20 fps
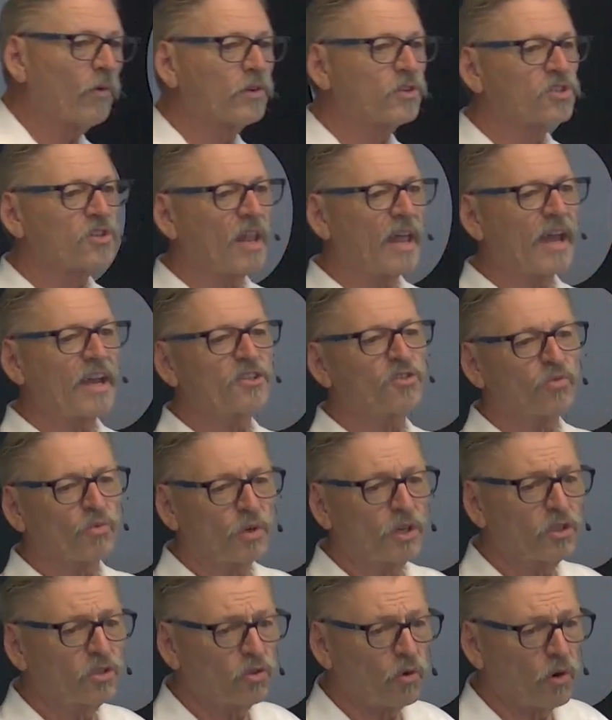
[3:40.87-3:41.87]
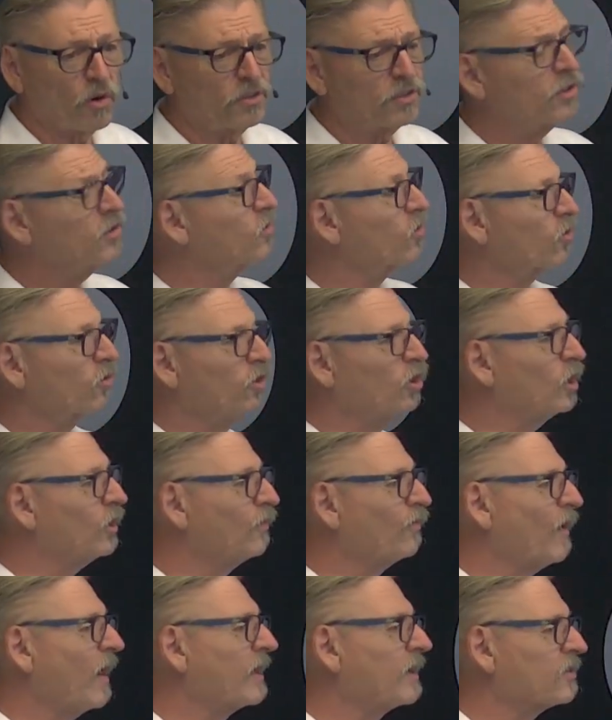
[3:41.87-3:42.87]
slash resources. You can
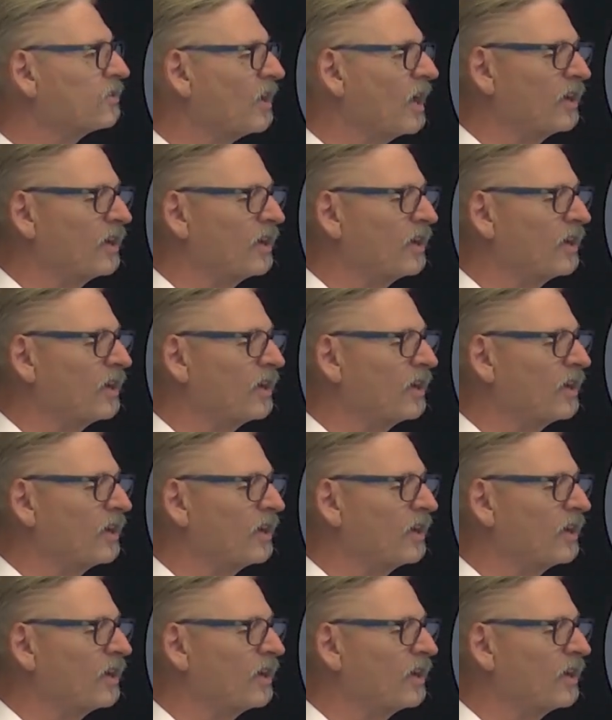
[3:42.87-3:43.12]
find us on